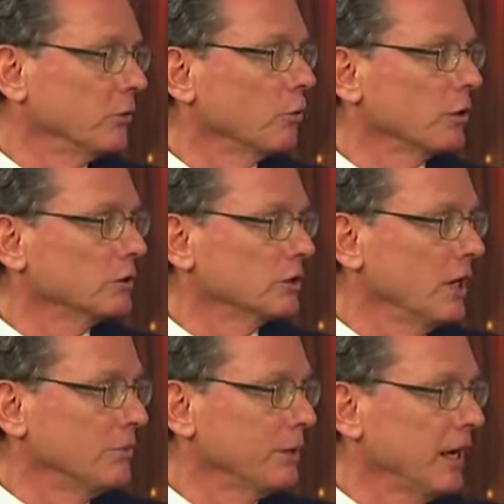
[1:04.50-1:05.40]
under the Workers'
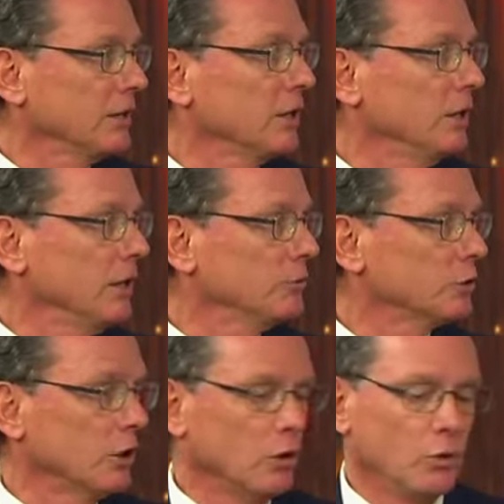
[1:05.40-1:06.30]
Comp Act, and
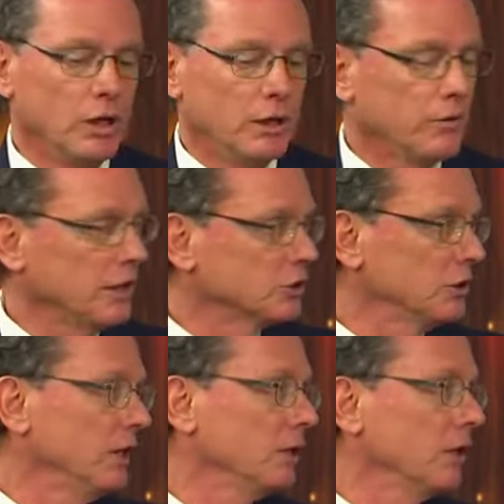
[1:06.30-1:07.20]
if so, the
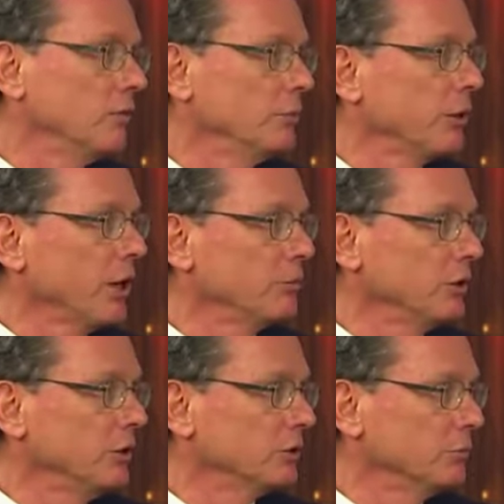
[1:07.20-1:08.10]
extent of
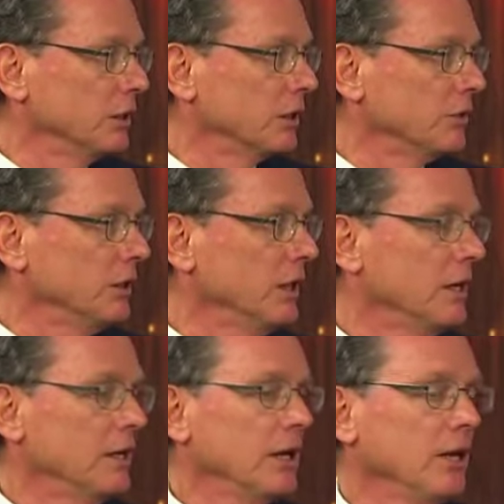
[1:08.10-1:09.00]
impairment or disability,
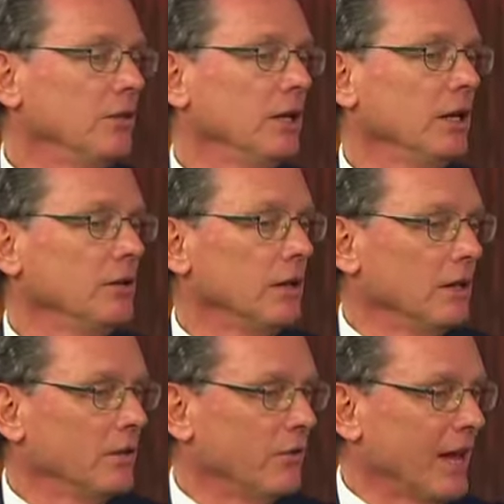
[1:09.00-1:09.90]
and then
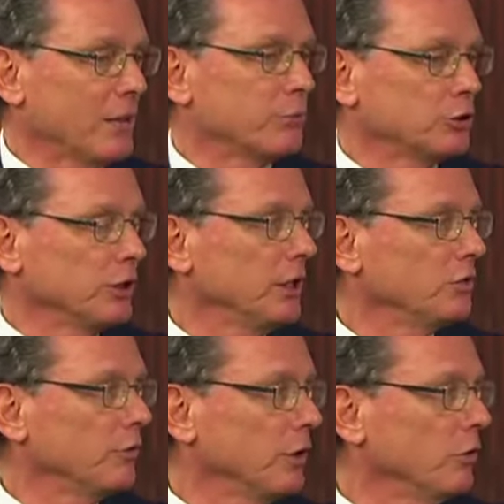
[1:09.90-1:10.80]
that
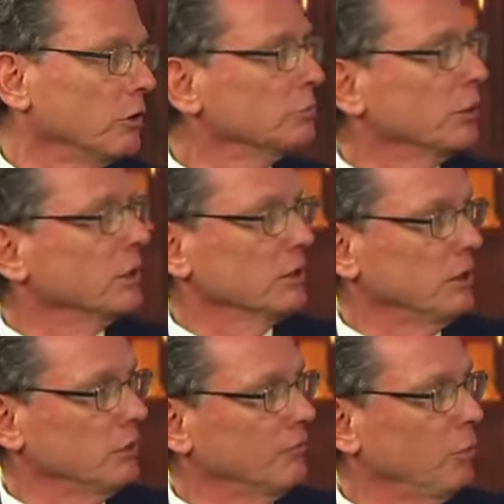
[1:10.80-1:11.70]
percentage figure is plugged
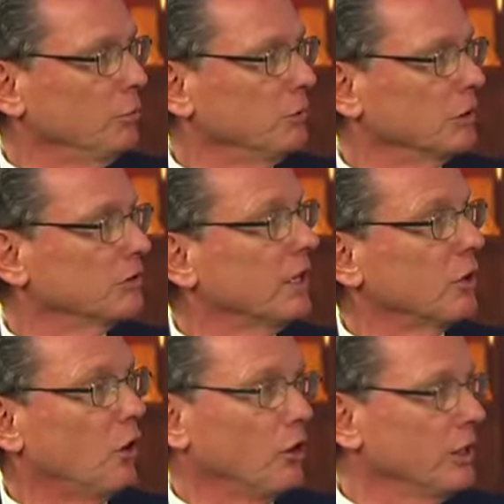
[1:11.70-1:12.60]
into formulas that
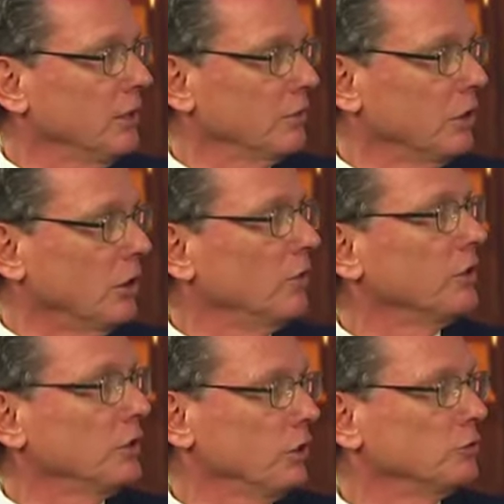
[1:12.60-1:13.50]
are already in the law
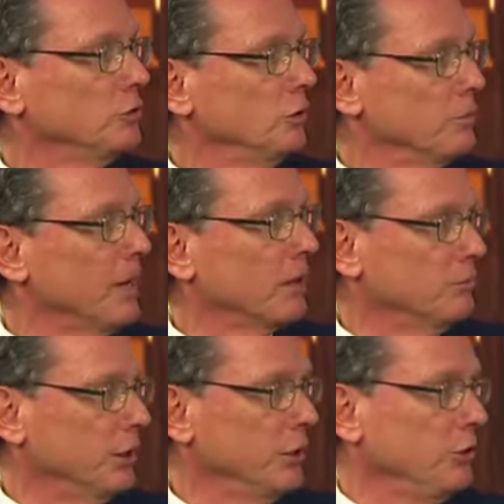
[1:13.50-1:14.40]
that tells you the amount
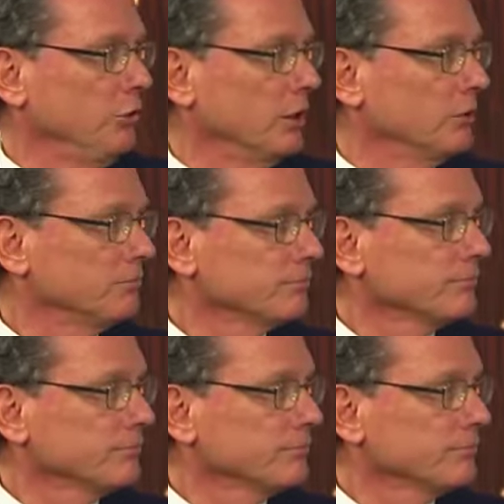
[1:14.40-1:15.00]
of money you get.